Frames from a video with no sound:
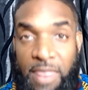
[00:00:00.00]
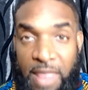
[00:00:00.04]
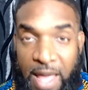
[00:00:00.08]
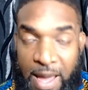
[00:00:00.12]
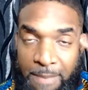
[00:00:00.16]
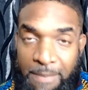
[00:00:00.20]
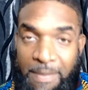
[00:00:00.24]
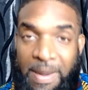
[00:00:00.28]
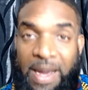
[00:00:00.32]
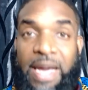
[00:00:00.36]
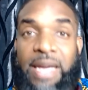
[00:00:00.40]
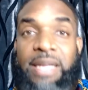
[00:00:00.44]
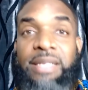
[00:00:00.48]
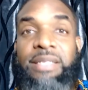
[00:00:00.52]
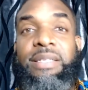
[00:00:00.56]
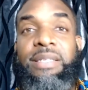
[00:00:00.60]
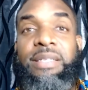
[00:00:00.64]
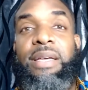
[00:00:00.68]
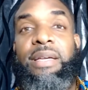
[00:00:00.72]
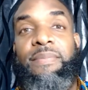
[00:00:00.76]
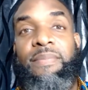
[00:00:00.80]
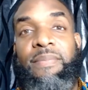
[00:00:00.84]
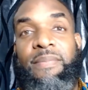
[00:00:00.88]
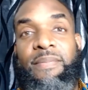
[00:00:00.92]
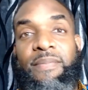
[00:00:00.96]
that
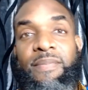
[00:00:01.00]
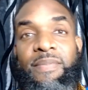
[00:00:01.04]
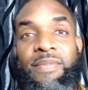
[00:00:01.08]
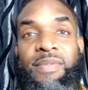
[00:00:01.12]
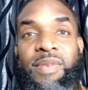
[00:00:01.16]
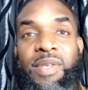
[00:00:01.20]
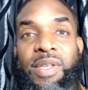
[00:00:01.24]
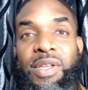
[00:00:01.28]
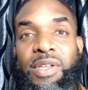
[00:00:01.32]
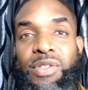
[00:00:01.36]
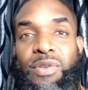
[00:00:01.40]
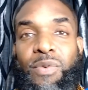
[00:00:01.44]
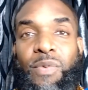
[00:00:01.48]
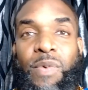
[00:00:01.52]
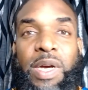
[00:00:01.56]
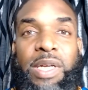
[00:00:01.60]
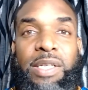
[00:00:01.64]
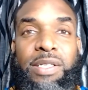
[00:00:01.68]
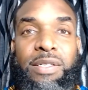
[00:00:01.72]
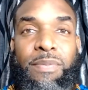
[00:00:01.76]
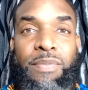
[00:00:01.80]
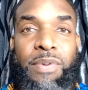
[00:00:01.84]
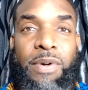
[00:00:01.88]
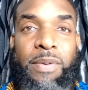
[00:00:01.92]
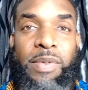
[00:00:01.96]
mindset is a
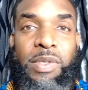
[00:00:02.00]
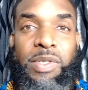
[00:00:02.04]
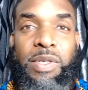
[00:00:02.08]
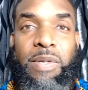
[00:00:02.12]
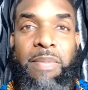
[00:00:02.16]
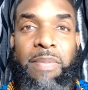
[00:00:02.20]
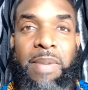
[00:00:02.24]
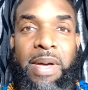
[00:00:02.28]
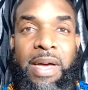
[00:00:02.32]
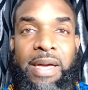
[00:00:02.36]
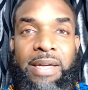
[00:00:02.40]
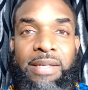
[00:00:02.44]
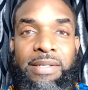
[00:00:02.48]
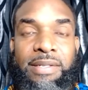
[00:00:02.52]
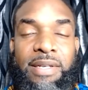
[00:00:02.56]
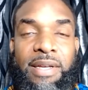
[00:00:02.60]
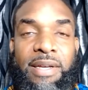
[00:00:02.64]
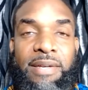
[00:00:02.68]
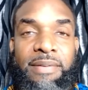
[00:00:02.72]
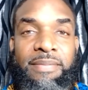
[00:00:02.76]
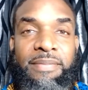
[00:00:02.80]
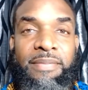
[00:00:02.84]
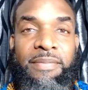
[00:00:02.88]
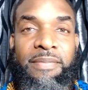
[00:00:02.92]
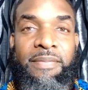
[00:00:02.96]
white supremacy
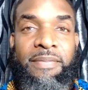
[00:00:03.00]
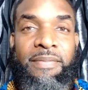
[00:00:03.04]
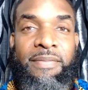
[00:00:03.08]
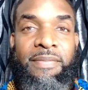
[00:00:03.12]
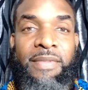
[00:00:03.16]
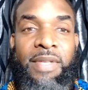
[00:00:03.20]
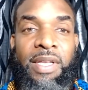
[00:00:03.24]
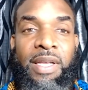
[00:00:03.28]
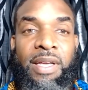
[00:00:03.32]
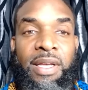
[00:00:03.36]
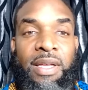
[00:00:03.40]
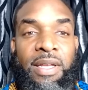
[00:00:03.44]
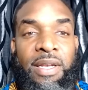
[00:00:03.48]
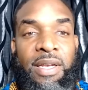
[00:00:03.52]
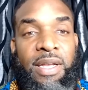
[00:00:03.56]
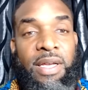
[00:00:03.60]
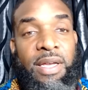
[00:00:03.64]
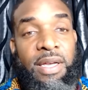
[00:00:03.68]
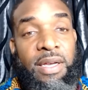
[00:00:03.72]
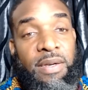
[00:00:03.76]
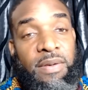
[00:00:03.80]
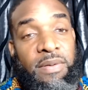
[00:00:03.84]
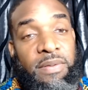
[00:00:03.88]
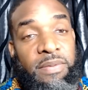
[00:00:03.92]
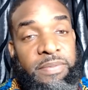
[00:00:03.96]
mindset.
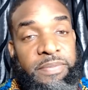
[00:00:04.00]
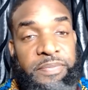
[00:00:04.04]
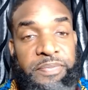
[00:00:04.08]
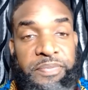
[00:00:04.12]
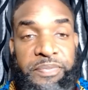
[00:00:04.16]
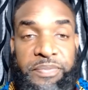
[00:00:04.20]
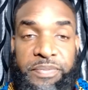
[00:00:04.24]
Now,